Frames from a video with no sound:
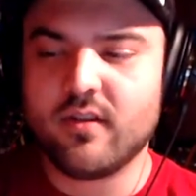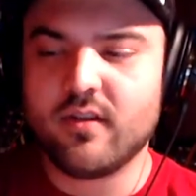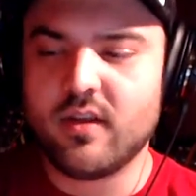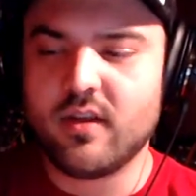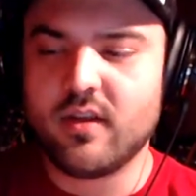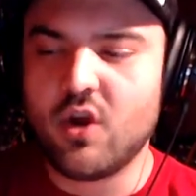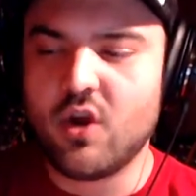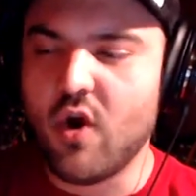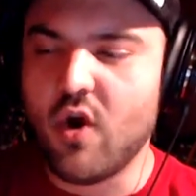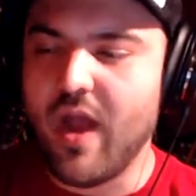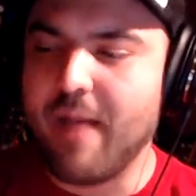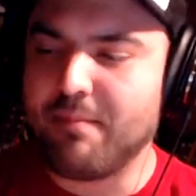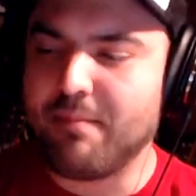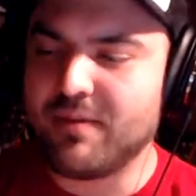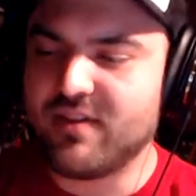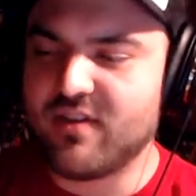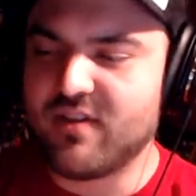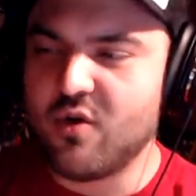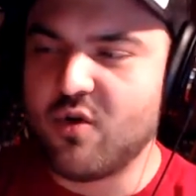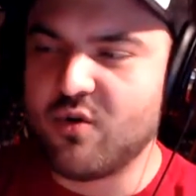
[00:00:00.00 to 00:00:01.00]
your
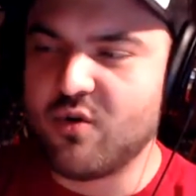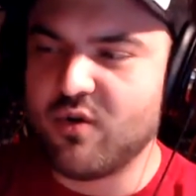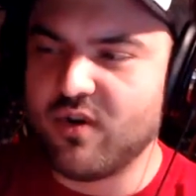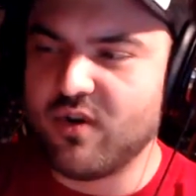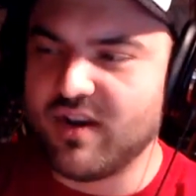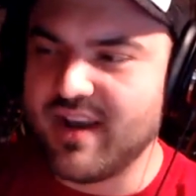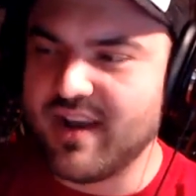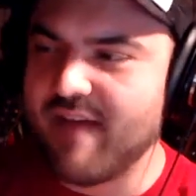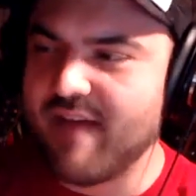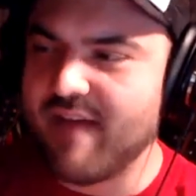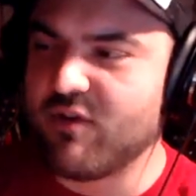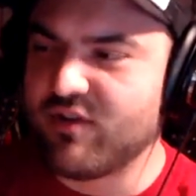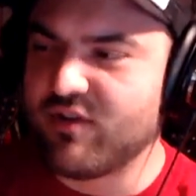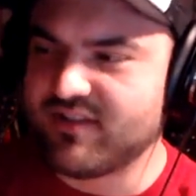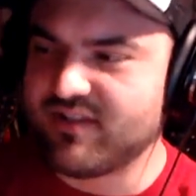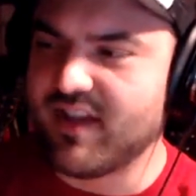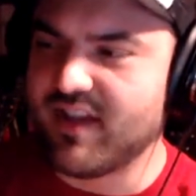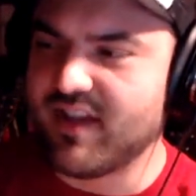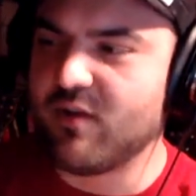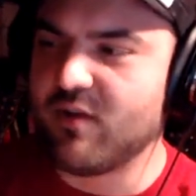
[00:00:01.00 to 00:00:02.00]
episode never
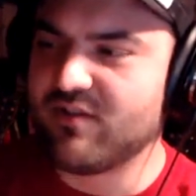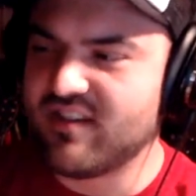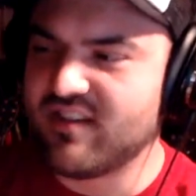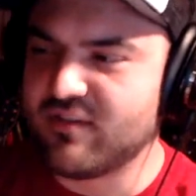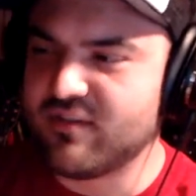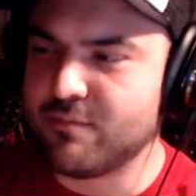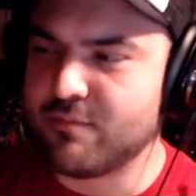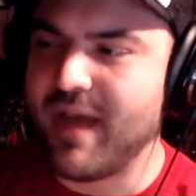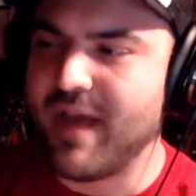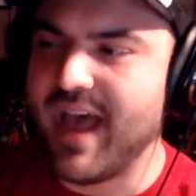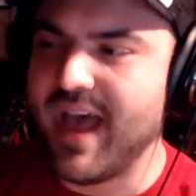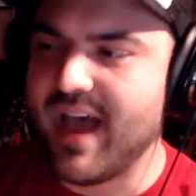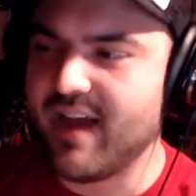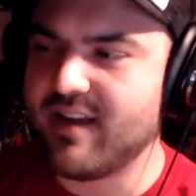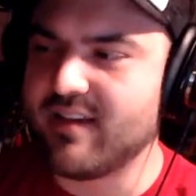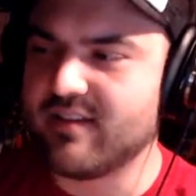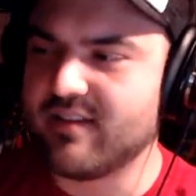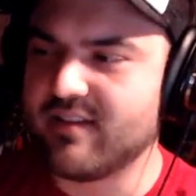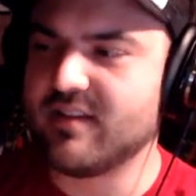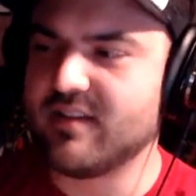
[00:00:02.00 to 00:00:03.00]
sounds as bad
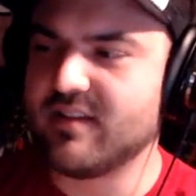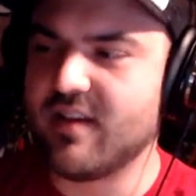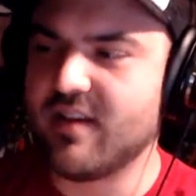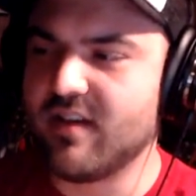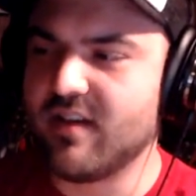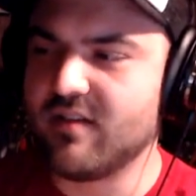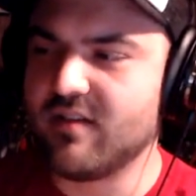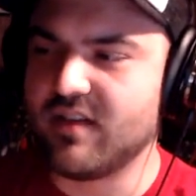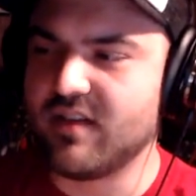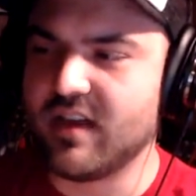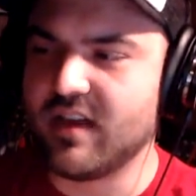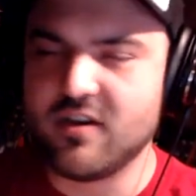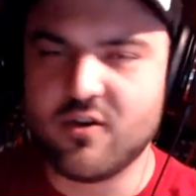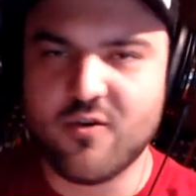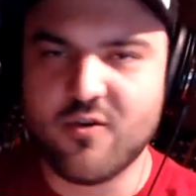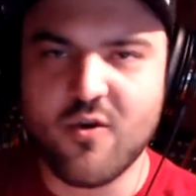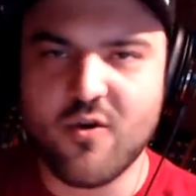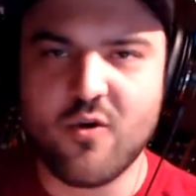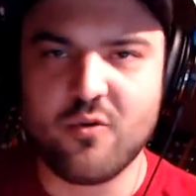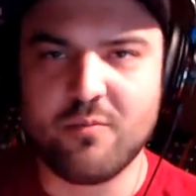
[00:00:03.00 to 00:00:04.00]
as it does in
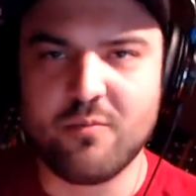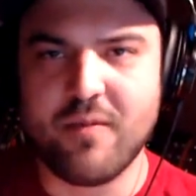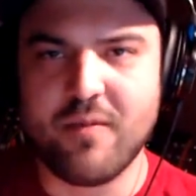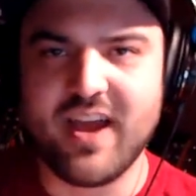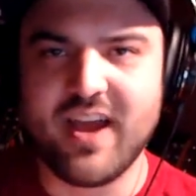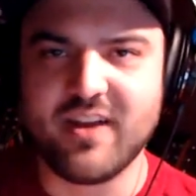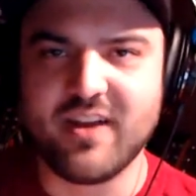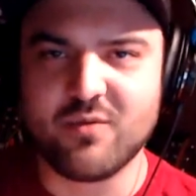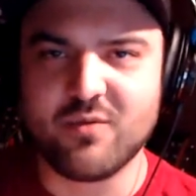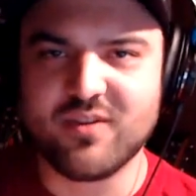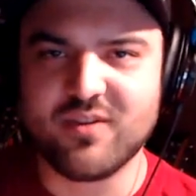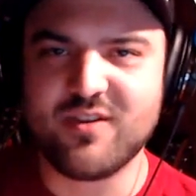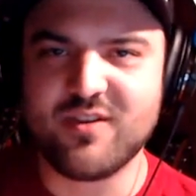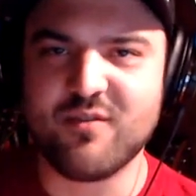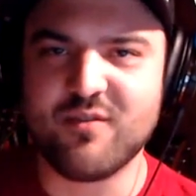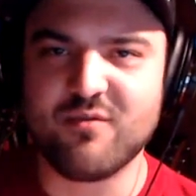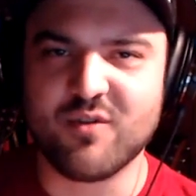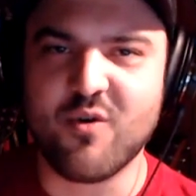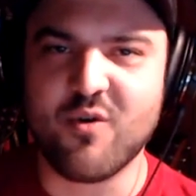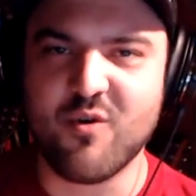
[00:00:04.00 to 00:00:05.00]
your own mind once
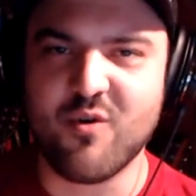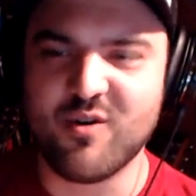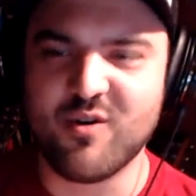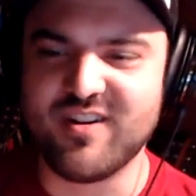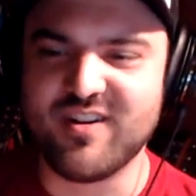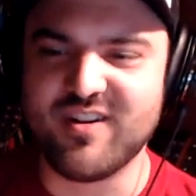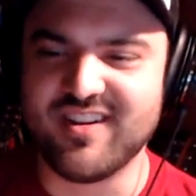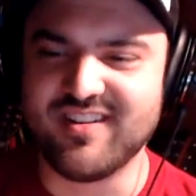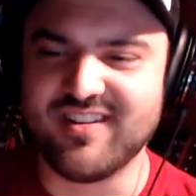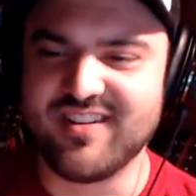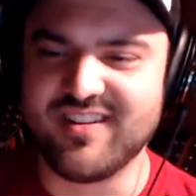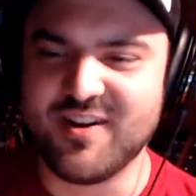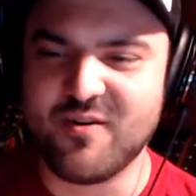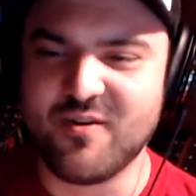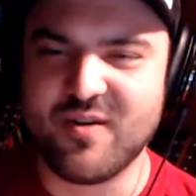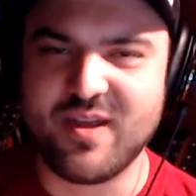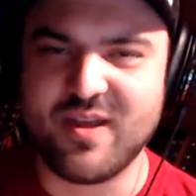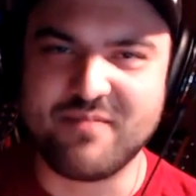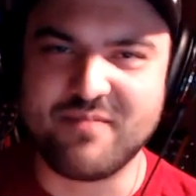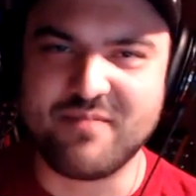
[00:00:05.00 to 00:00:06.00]
you've recorded it. You know
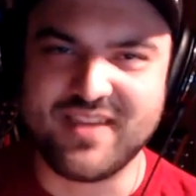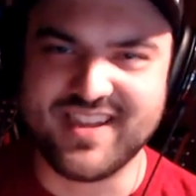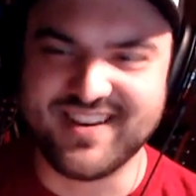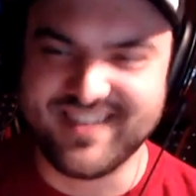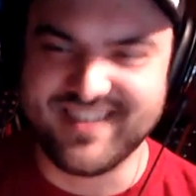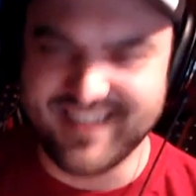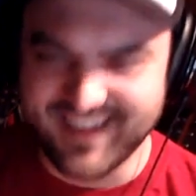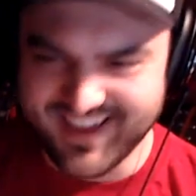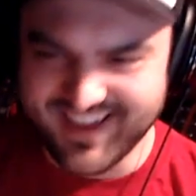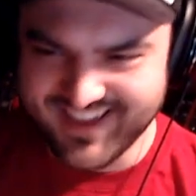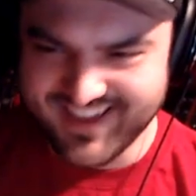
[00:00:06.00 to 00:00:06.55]
what I mean?